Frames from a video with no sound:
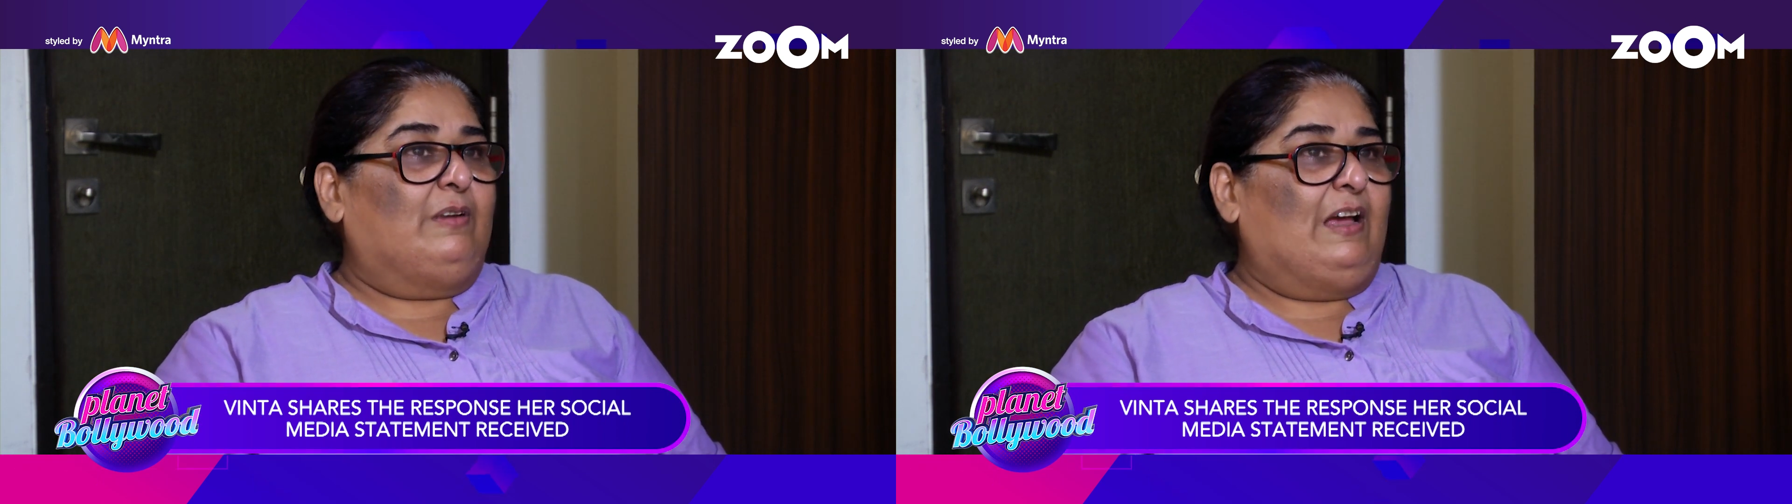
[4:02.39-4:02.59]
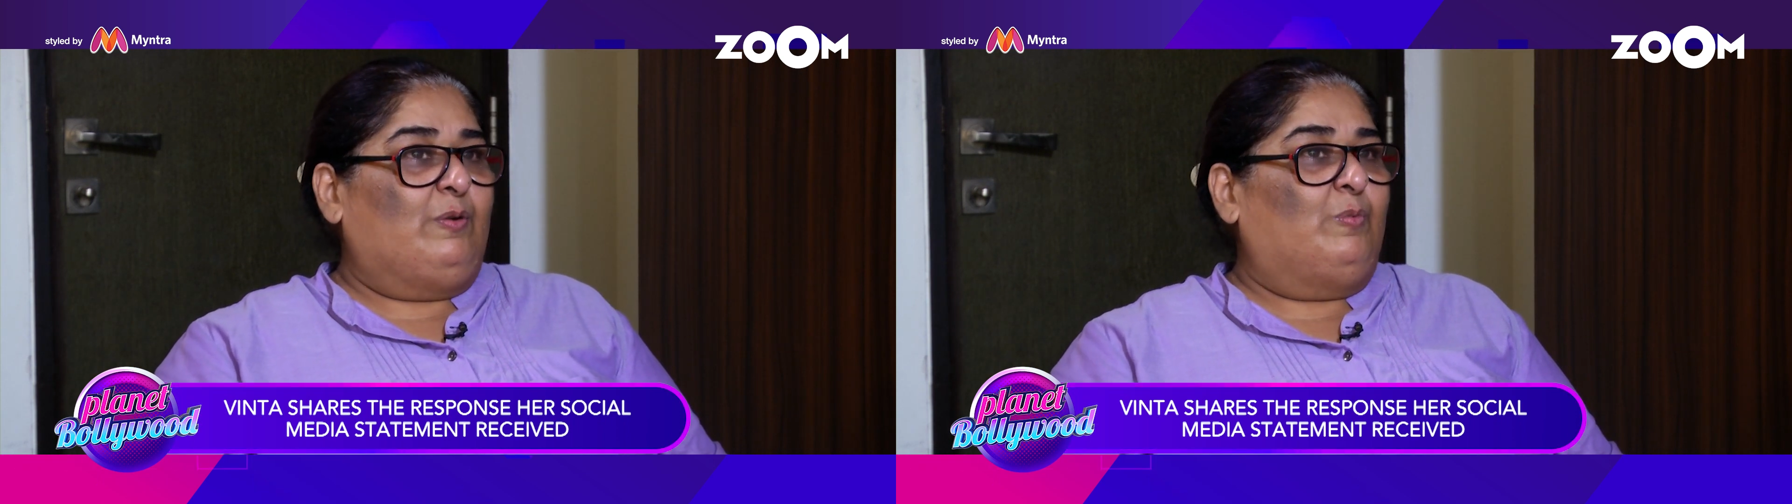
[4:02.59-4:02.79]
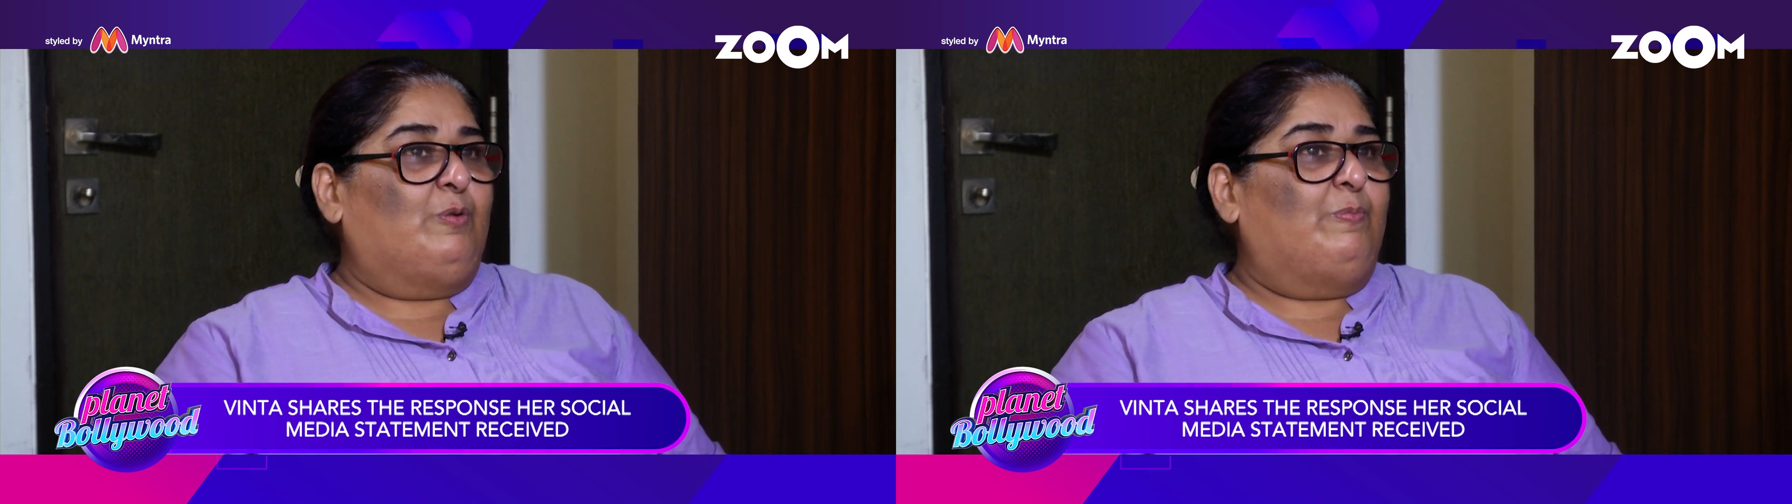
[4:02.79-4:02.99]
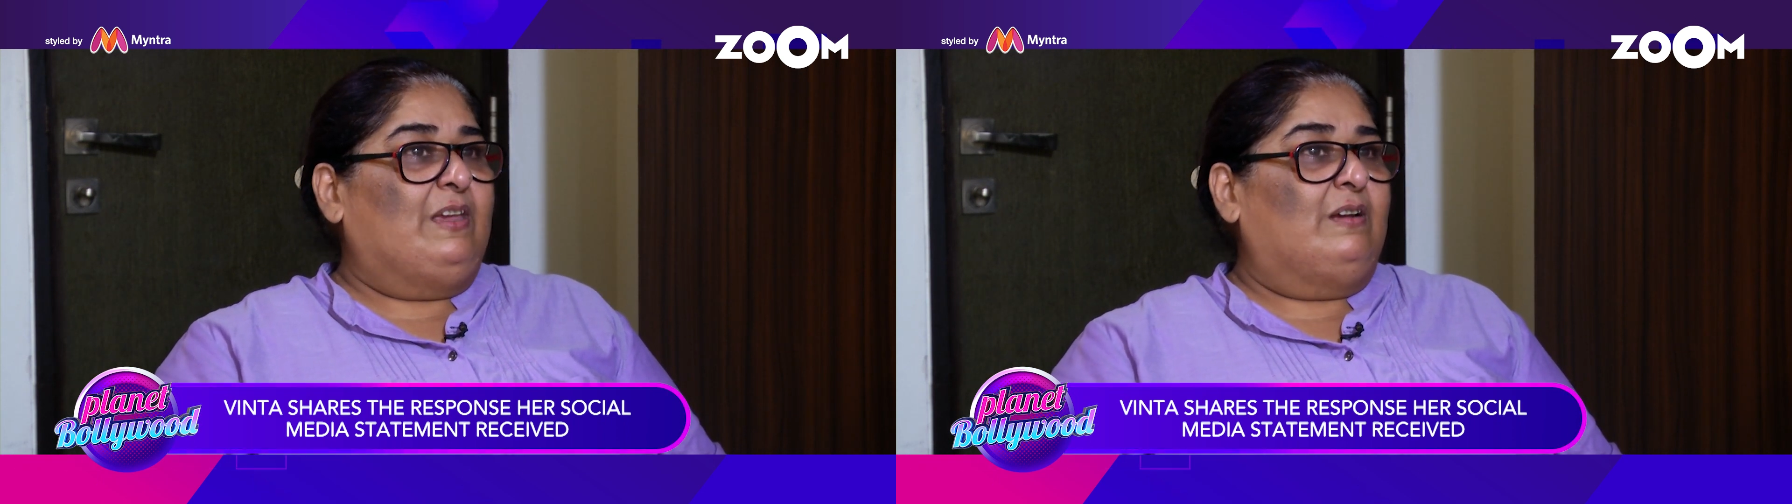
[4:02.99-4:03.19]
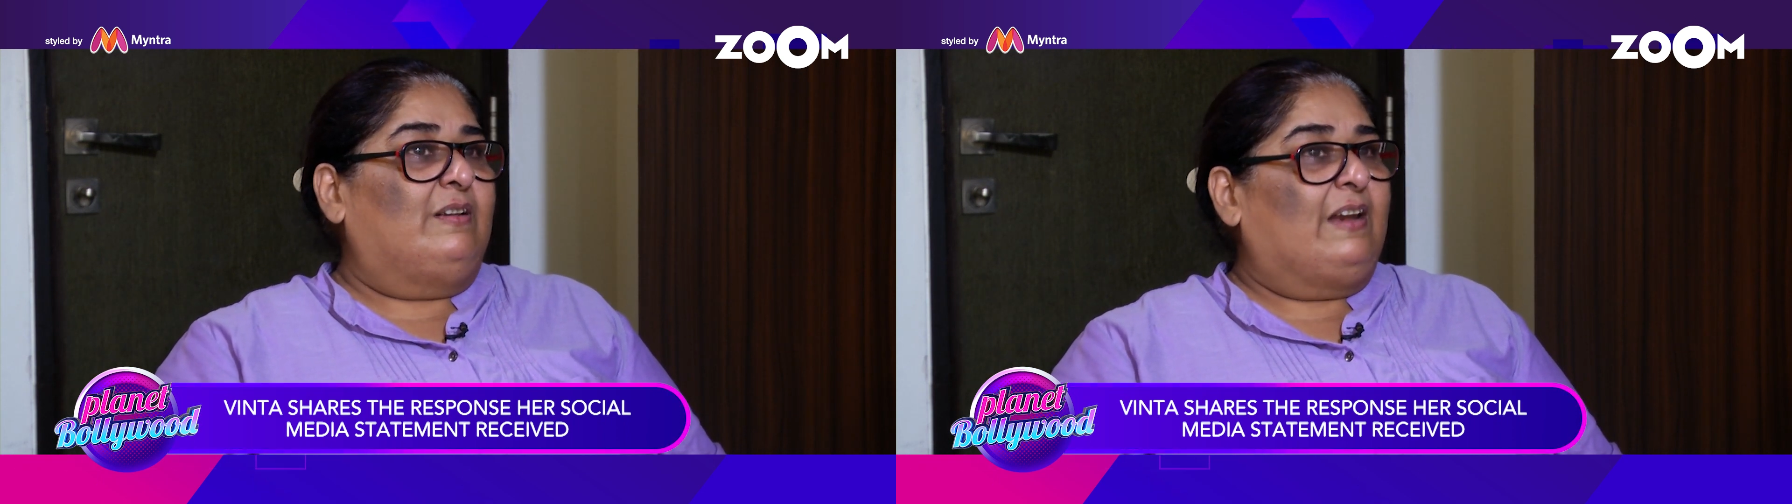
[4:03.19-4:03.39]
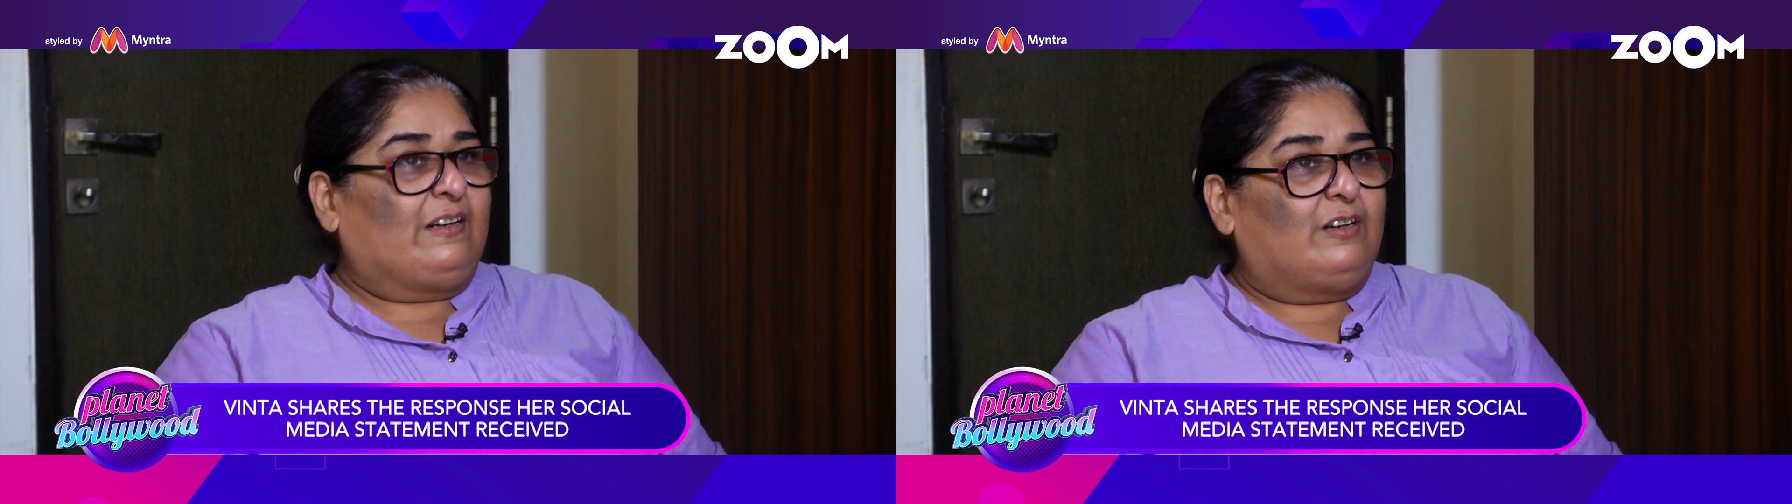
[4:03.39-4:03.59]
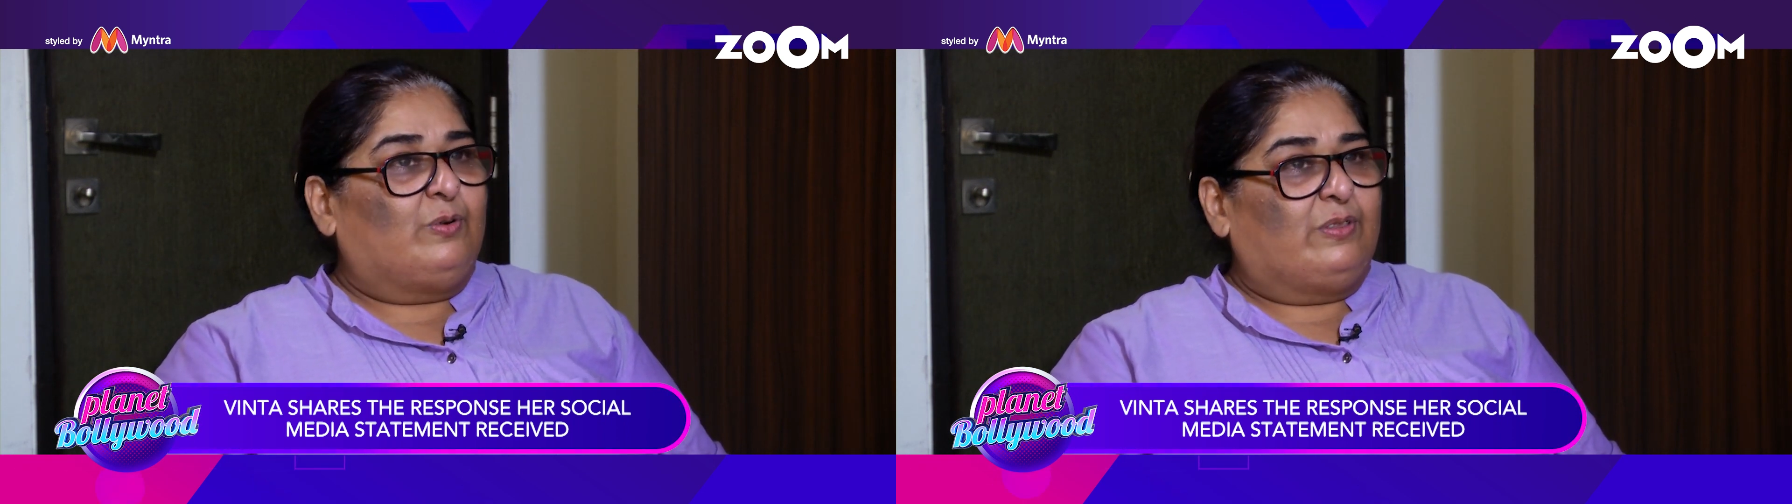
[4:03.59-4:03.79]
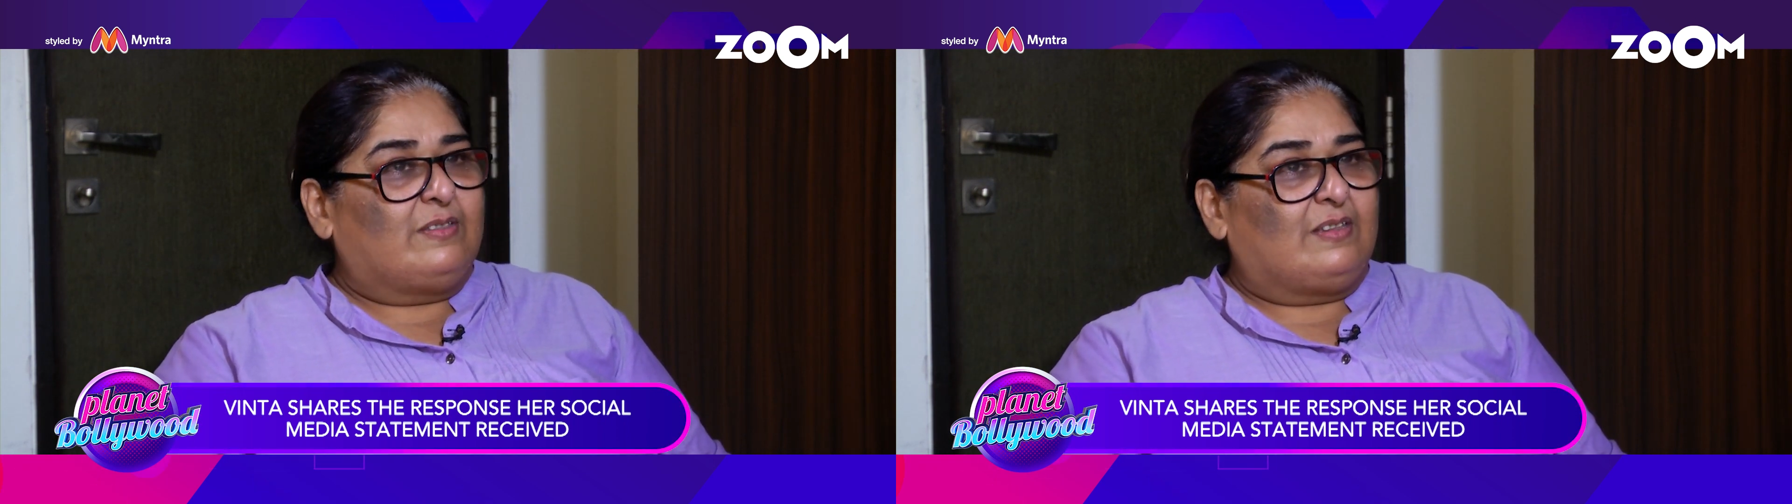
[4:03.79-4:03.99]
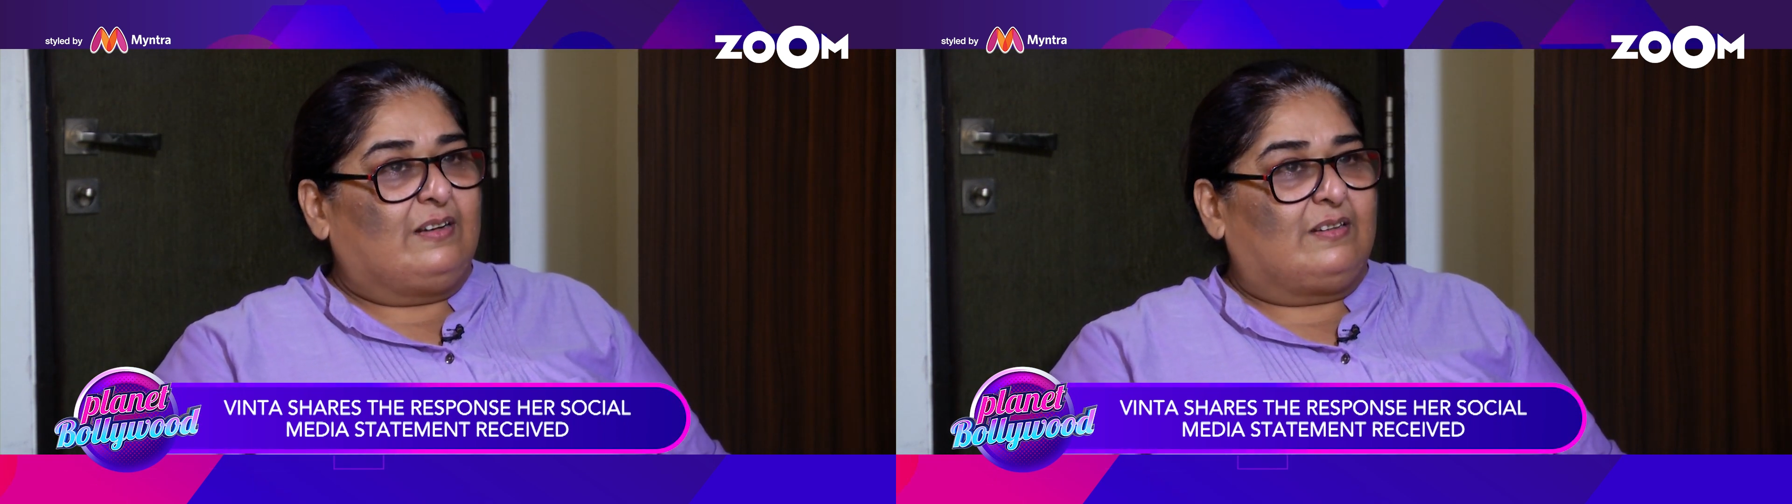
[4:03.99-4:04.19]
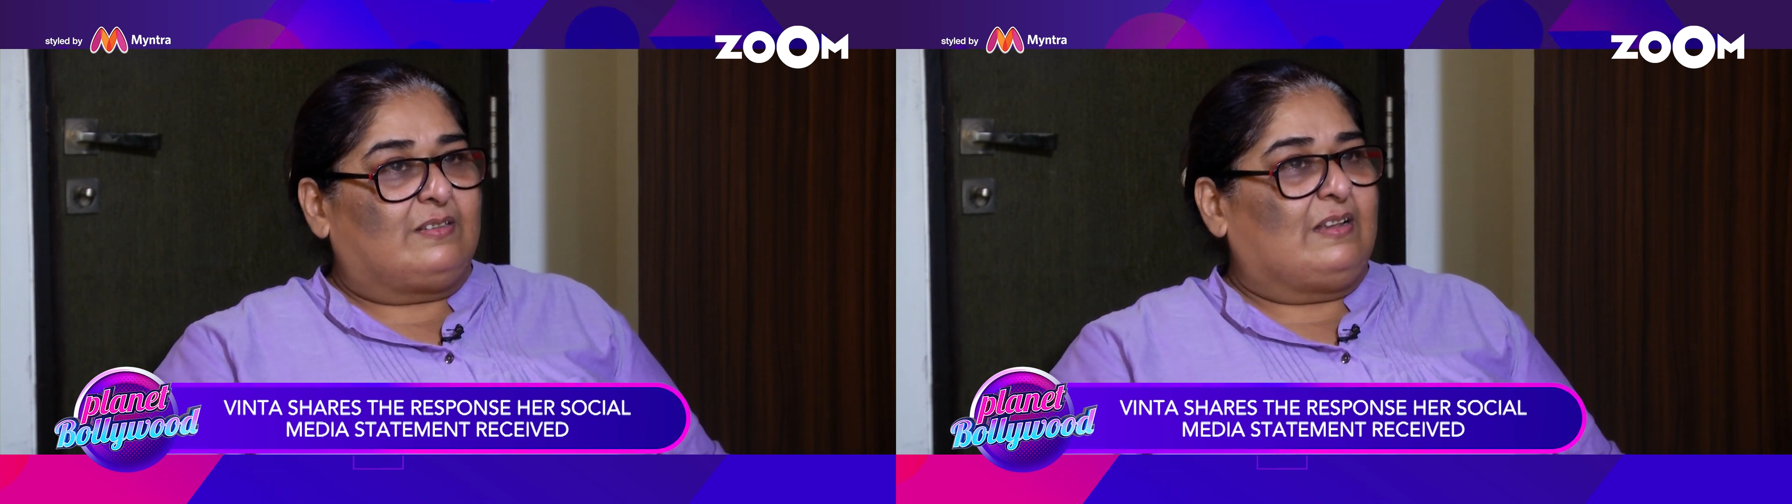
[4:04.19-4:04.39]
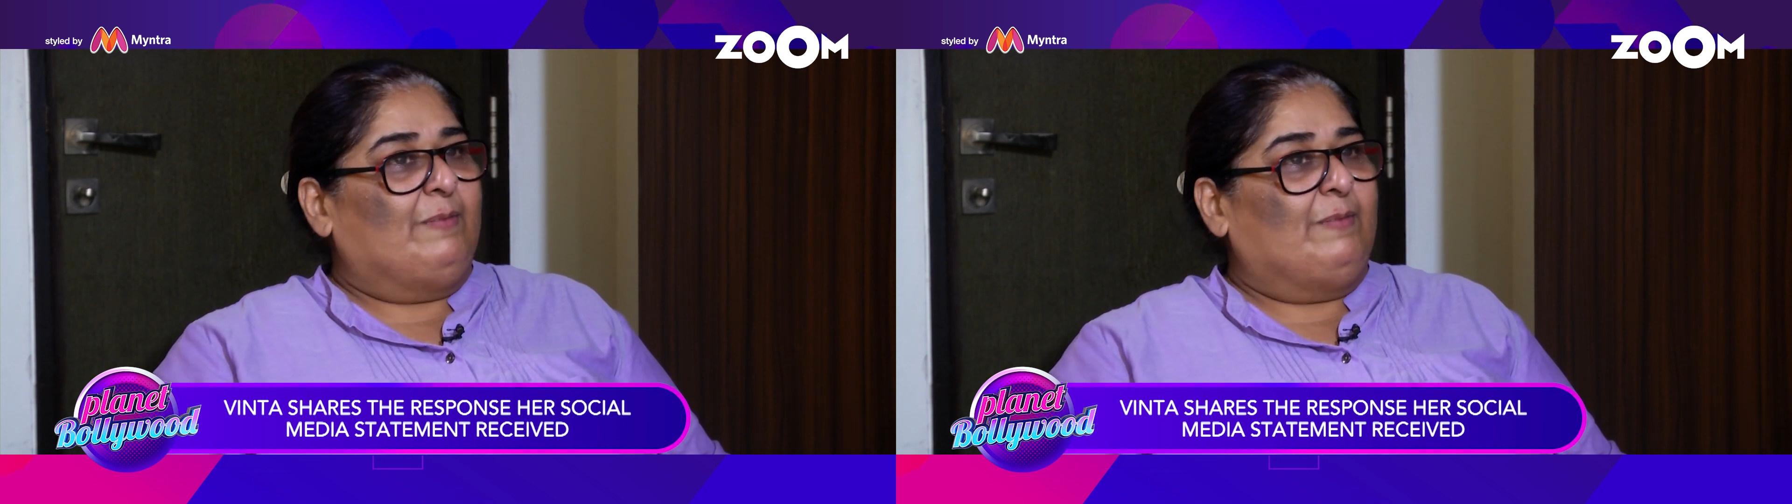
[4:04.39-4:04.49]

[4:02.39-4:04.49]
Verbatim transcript: I don't want to be a director on the sets.